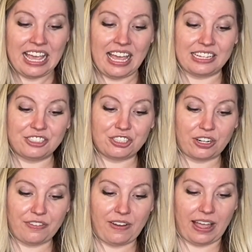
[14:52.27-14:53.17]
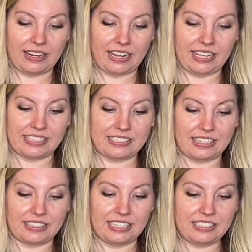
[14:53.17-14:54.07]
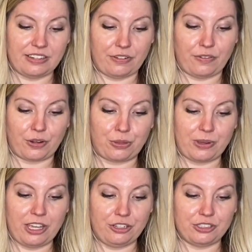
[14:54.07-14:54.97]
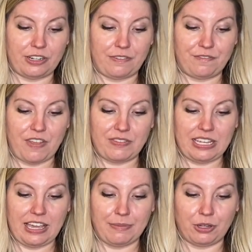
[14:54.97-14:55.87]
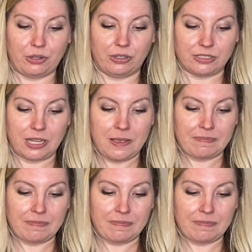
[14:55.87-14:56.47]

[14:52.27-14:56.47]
and certified against a list of over 350 chemicals